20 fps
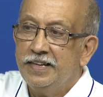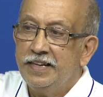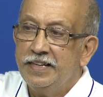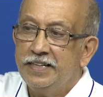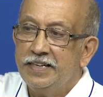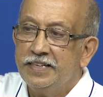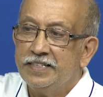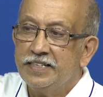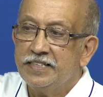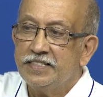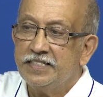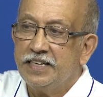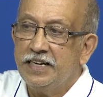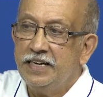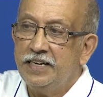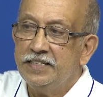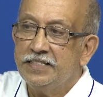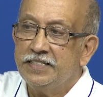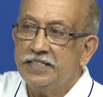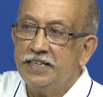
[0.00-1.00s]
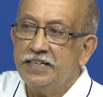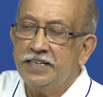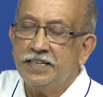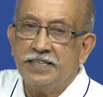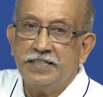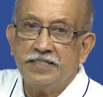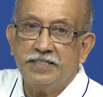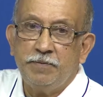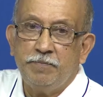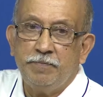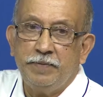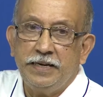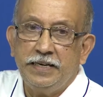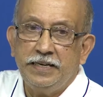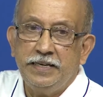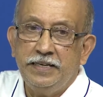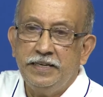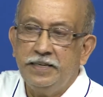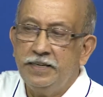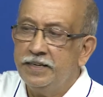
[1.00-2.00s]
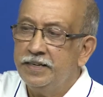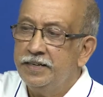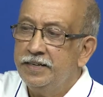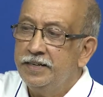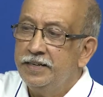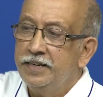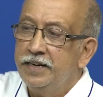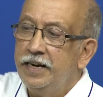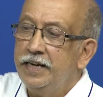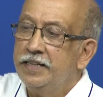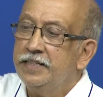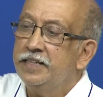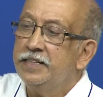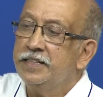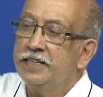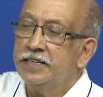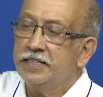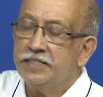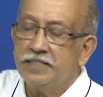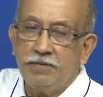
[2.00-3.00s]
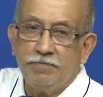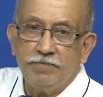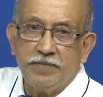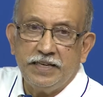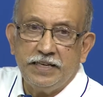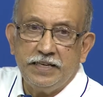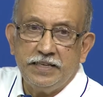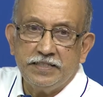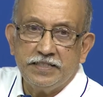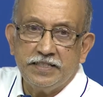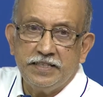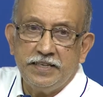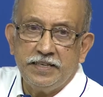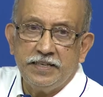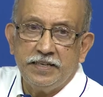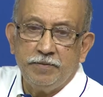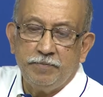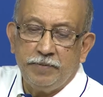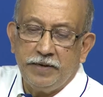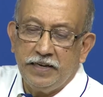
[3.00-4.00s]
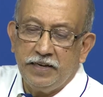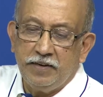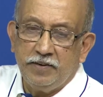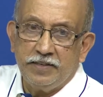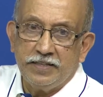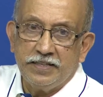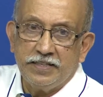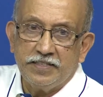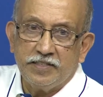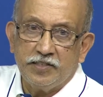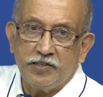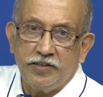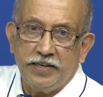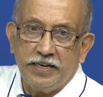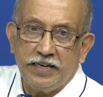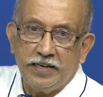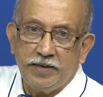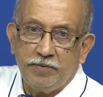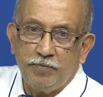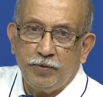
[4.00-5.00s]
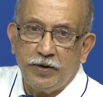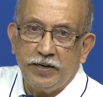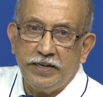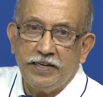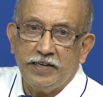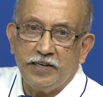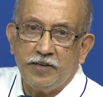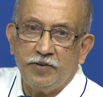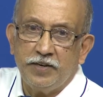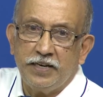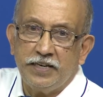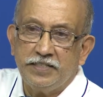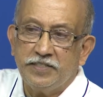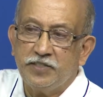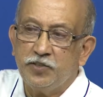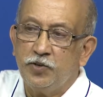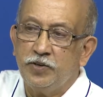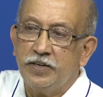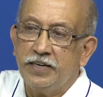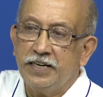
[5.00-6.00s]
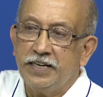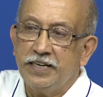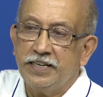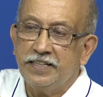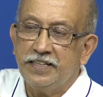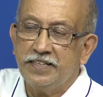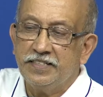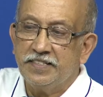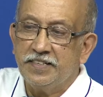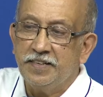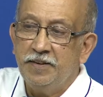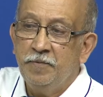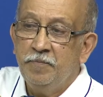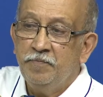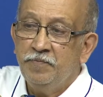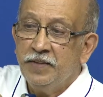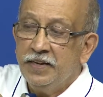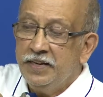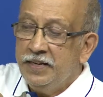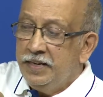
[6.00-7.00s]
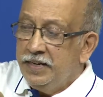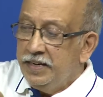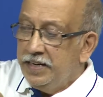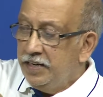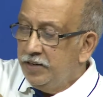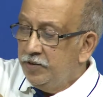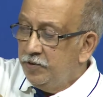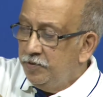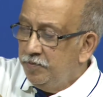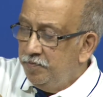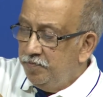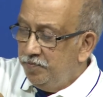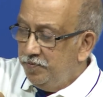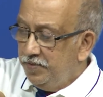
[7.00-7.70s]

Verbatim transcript: there is a stylus here, there is a pen here and then there is something else here depending on this now I can point out and so on like this. Now